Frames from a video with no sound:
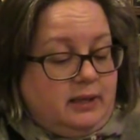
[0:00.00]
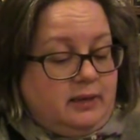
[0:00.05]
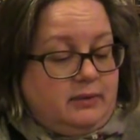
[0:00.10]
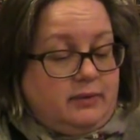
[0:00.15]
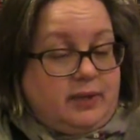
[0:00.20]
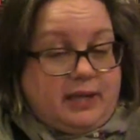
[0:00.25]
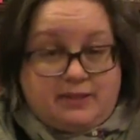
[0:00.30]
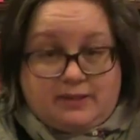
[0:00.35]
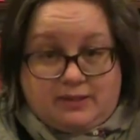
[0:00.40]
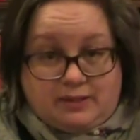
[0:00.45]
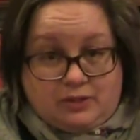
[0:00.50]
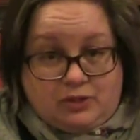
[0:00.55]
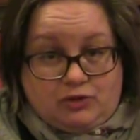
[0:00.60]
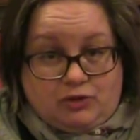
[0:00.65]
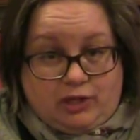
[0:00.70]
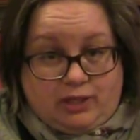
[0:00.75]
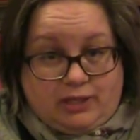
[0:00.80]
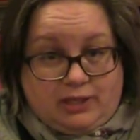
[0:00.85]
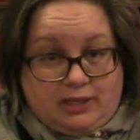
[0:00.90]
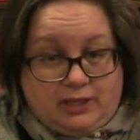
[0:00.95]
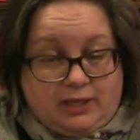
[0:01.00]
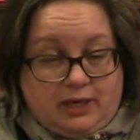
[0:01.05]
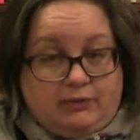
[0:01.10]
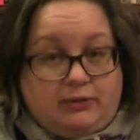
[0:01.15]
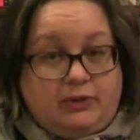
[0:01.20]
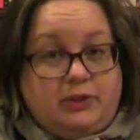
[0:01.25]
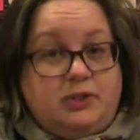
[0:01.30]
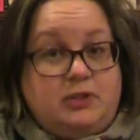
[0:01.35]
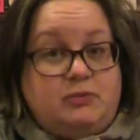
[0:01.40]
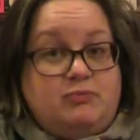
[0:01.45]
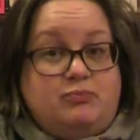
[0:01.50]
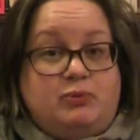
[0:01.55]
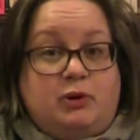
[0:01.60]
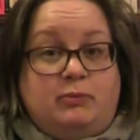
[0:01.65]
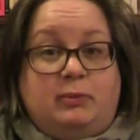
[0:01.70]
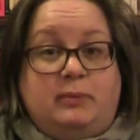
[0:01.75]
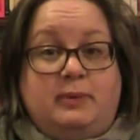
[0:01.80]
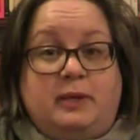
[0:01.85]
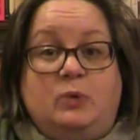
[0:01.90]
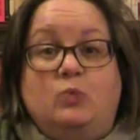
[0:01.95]
That's a striking cover. It's
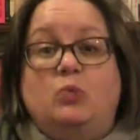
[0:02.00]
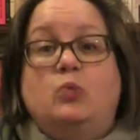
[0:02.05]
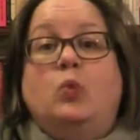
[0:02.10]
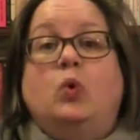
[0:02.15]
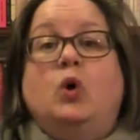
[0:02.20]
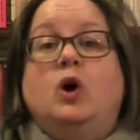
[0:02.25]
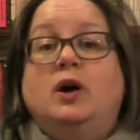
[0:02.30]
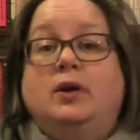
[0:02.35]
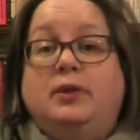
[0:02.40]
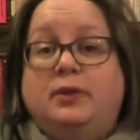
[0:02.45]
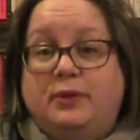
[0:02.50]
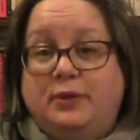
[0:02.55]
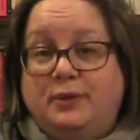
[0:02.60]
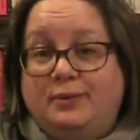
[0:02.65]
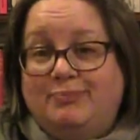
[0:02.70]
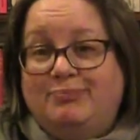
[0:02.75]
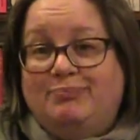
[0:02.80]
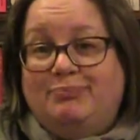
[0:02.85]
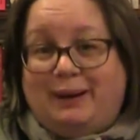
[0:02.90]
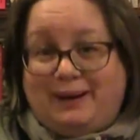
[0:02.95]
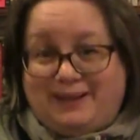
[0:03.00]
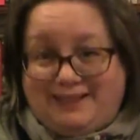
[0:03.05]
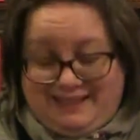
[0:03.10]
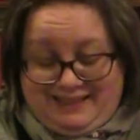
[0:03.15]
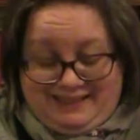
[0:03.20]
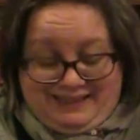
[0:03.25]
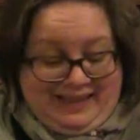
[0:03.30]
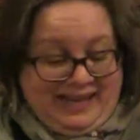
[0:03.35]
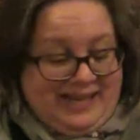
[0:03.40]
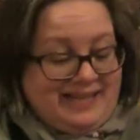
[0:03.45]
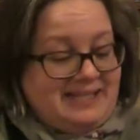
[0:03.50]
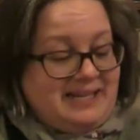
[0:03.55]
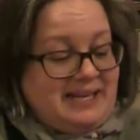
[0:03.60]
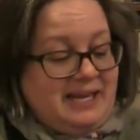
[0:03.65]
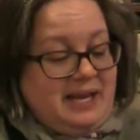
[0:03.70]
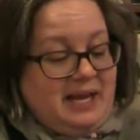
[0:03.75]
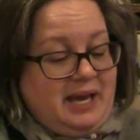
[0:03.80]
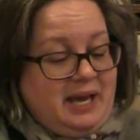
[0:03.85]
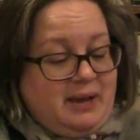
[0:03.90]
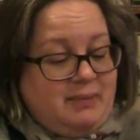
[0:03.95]
probably worth buying that,
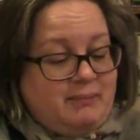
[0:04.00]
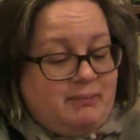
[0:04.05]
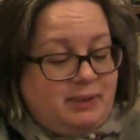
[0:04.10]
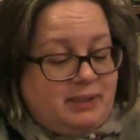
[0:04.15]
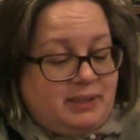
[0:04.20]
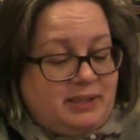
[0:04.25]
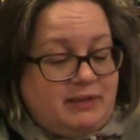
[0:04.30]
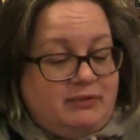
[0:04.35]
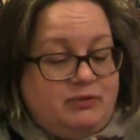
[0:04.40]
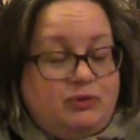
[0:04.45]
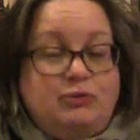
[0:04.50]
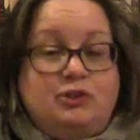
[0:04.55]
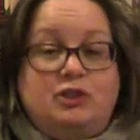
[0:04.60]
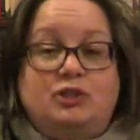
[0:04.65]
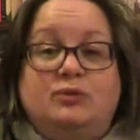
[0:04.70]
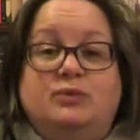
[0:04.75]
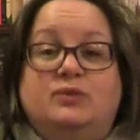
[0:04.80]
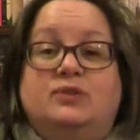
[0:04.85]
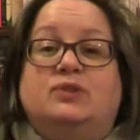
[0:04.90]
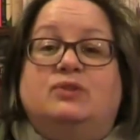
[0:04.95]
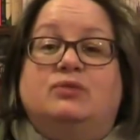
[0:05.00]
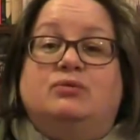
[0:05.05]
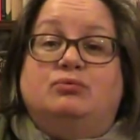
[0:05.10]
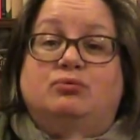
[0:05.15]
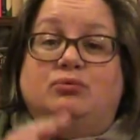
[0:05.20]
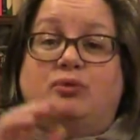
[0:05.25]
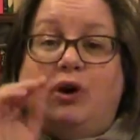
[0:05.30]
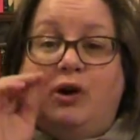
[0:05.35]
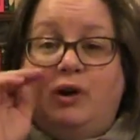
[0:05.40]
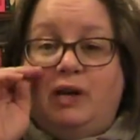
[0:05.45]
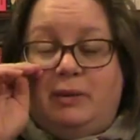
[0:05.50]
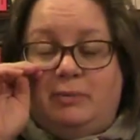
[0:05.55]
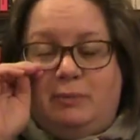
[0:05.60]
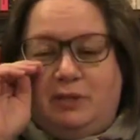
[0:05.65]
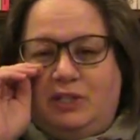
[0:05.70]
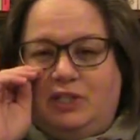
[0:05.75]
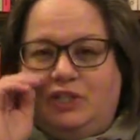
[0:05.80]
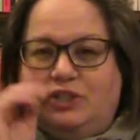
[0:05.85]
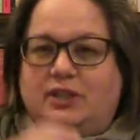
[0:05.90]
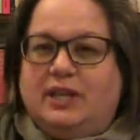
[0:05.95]
but if you choose the wrong
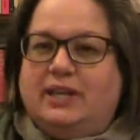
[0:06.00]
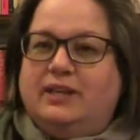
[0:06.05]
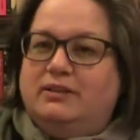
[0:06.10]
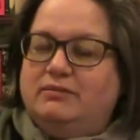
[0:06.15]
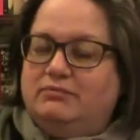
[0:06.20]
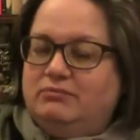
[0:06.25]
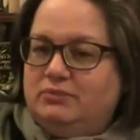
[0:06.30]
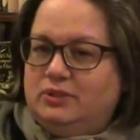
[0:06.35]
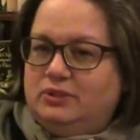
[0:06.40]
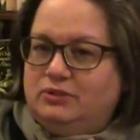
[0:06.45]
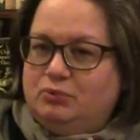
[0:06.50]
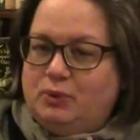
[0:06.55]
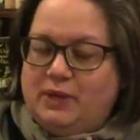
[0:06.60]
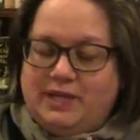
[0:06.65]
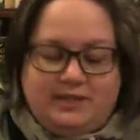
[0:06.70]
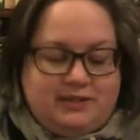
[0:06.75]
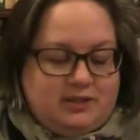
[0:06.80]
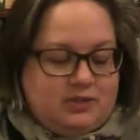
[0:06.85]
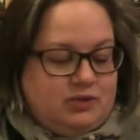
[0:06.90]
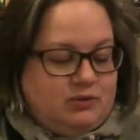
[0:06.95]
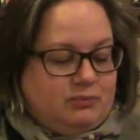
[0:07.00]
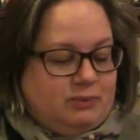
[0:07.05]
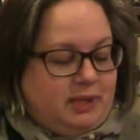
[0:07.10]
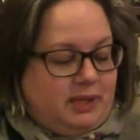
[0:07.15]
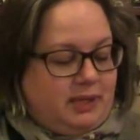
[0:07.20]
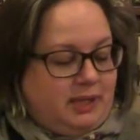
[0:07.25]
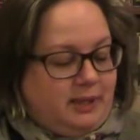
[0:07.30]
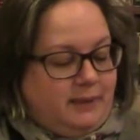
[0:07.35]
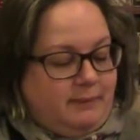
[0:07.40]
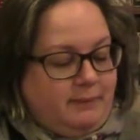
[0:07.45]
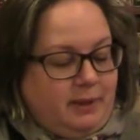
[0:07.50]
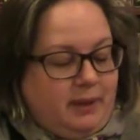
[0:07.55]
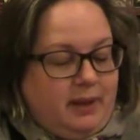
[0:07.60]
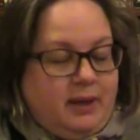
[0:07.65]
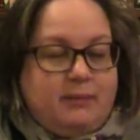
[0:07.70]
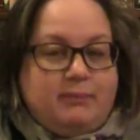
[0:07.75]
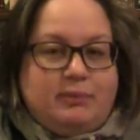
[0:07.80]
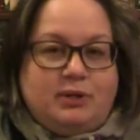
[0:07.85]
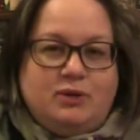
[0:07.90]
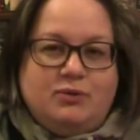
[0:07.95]
image, then you've wasted your money.
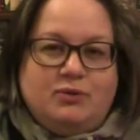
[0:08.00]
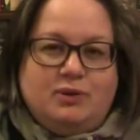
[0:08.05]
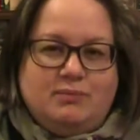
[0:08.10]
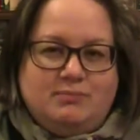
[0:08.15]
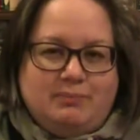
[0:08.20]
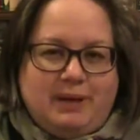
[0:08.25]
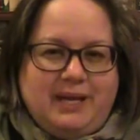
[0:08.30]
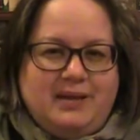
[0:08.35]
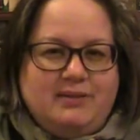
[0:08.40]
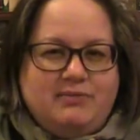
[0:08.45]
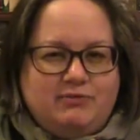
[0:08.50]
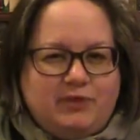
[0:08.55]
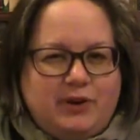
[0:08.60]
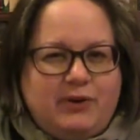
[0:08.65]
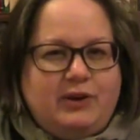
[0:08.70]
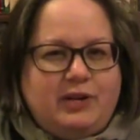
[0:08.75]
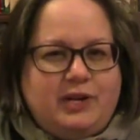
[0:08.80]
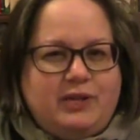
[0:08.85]
But you can make a very